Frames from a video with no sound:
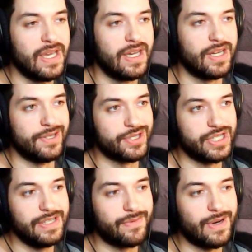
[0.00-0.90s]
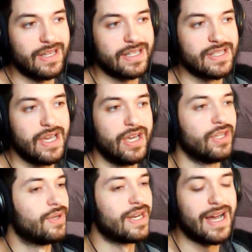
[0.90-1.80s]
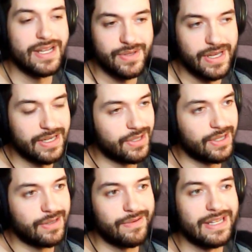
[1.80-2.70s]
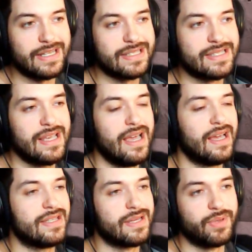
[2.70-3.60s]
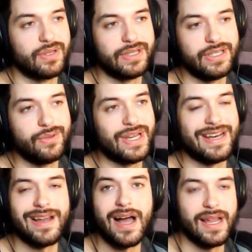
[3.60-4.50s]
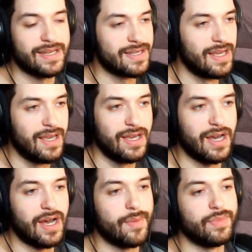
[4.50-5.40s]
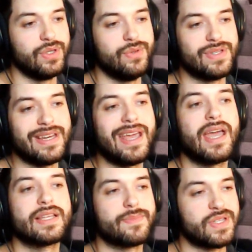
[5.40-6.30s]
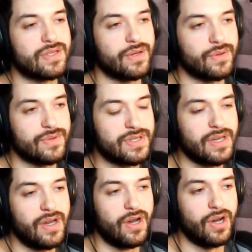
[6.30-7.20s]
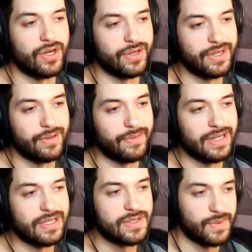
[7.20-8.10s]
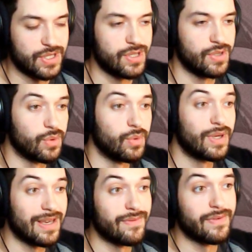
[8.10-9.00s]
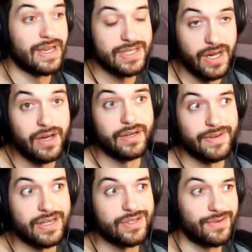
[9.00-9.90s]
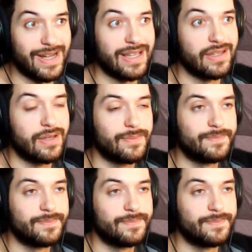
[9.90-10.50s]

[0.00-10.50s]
in your chief relics. You cannot do that in your hero relics. And similarly, you cannot use enhancement stones on your hero relics, which do give a ton of extra value.